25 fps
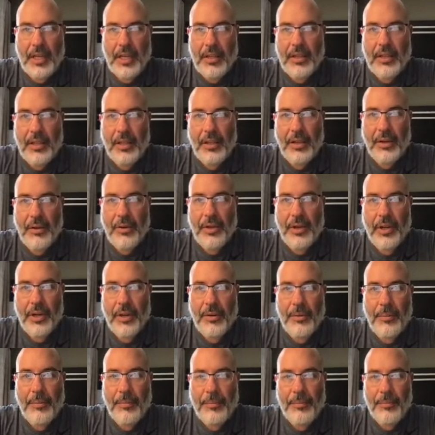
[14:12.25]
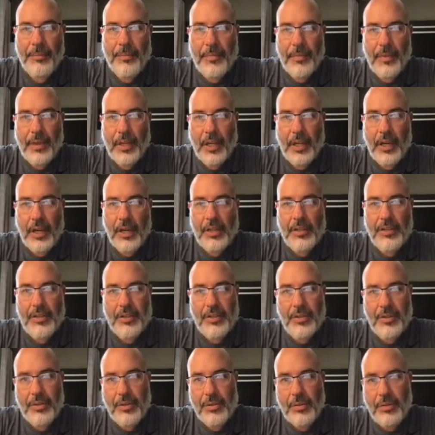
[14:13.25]
the logo
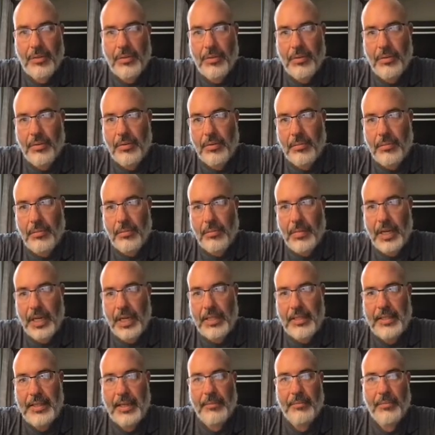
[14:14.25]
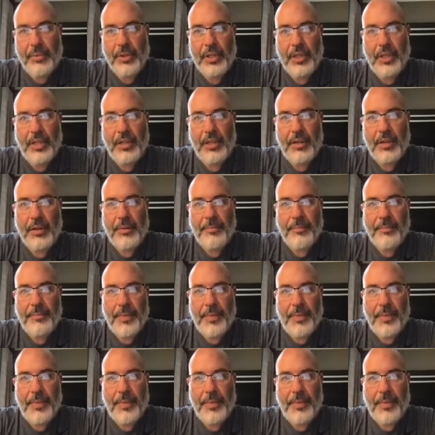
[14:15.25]
onto my template here.